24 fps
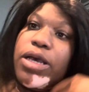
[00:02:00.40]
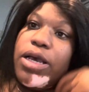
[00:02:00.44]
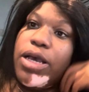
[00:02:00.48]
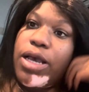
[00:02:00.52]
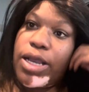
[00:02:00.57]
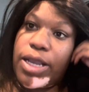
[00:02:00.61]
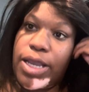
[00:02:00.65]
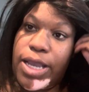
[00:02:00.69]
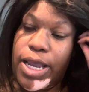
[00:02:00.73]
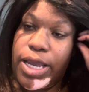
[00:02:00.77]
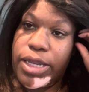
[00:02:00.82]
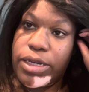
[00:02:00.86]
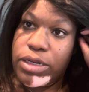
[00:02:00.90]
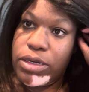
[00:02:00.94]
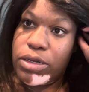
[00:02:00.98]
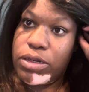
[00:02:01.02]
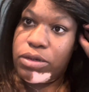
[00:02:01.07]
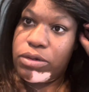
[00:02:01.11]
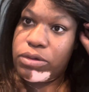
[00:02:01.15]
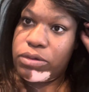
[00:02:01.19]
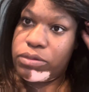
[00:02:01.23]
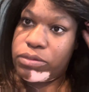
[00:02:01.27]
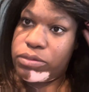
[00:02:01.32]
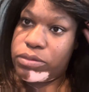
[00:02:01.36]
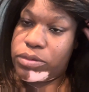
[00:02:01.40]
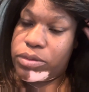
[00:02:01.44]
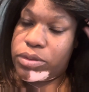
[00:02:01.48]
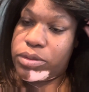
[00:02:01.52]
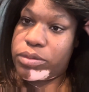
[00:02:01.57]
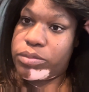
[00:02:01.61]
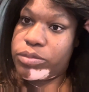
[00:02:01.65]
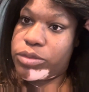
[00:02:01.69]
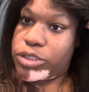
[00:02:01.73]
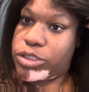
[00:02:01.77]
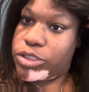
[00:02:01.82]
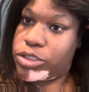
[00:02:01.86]
I got it on.
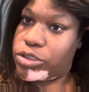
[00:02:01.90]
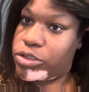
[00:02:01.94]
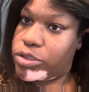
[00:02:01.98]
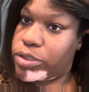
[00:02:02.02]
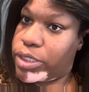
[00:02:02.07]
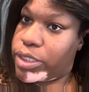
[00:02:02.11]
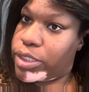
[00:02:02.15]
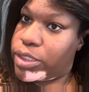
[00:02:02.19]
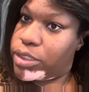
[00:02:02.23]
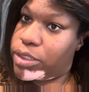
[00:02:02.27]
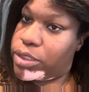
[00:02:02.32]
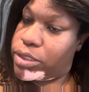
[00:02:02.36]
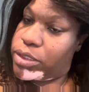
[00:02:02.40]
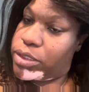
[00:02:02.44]
I'm just trying